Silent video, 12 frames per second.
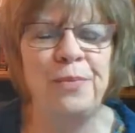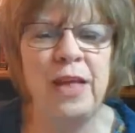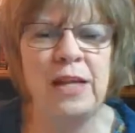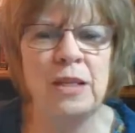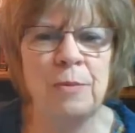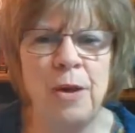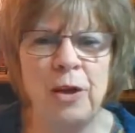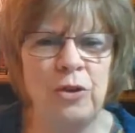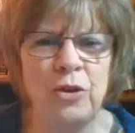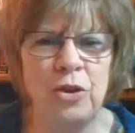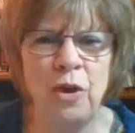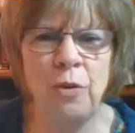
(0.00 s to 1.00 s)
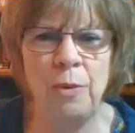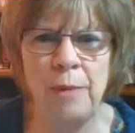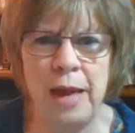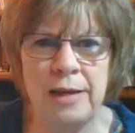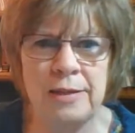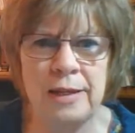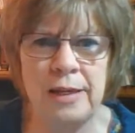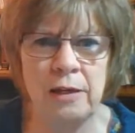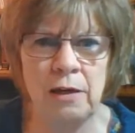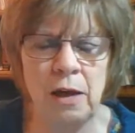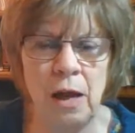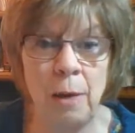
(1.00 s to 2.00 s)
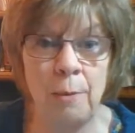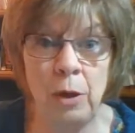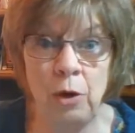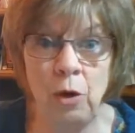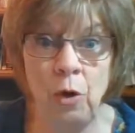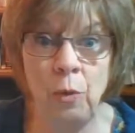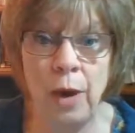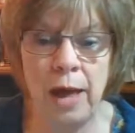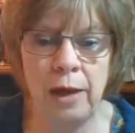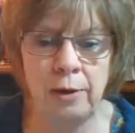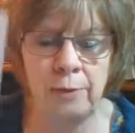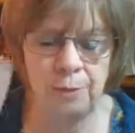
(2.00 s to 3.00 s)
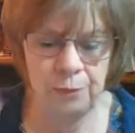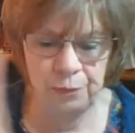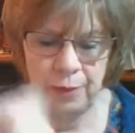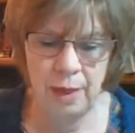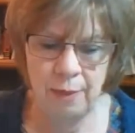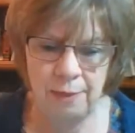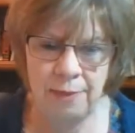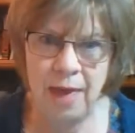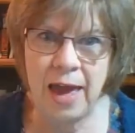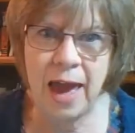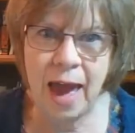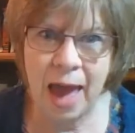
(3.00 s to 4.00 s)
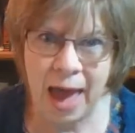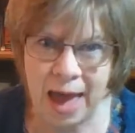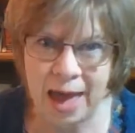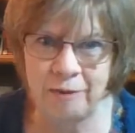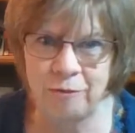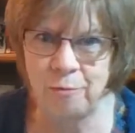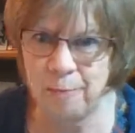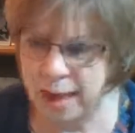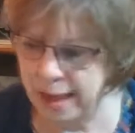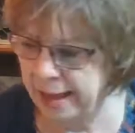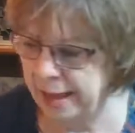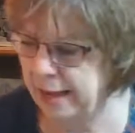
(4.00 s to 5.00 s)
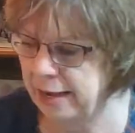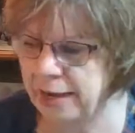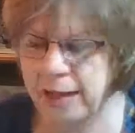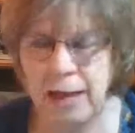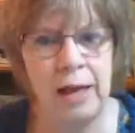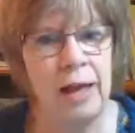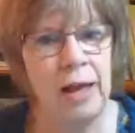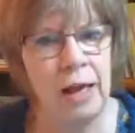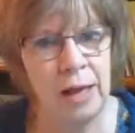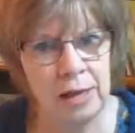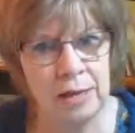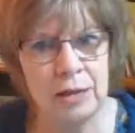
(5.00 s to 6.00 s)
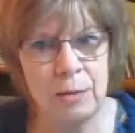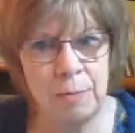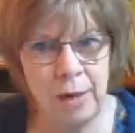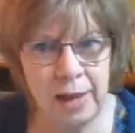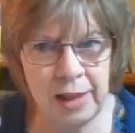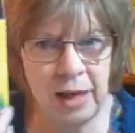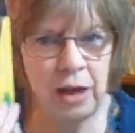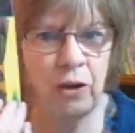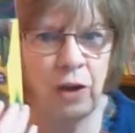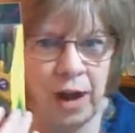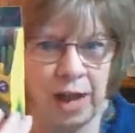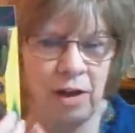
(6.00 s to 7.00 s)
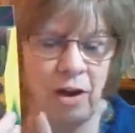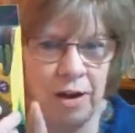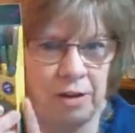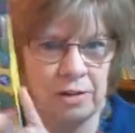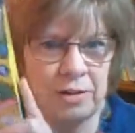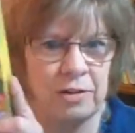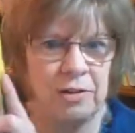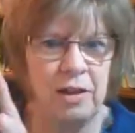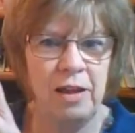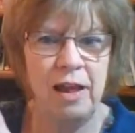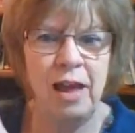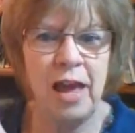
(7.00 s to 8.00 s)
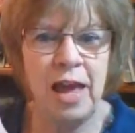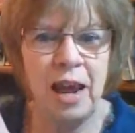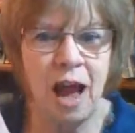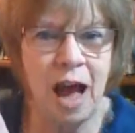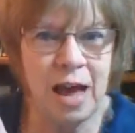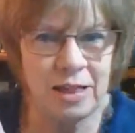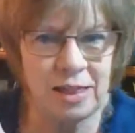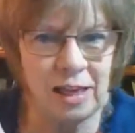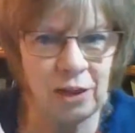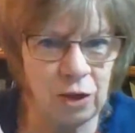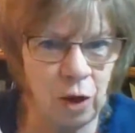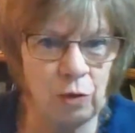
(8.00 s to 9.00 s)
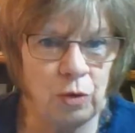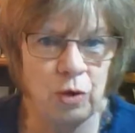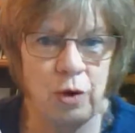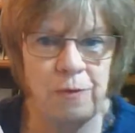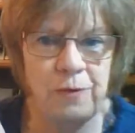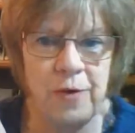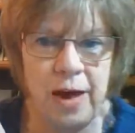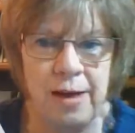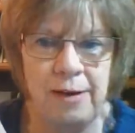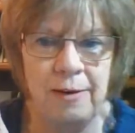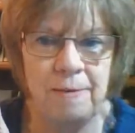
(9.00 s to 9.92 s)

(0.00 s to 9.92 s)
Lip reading: They smell so amazing. But you know what? They have made smelly crayons. And I think those are fun.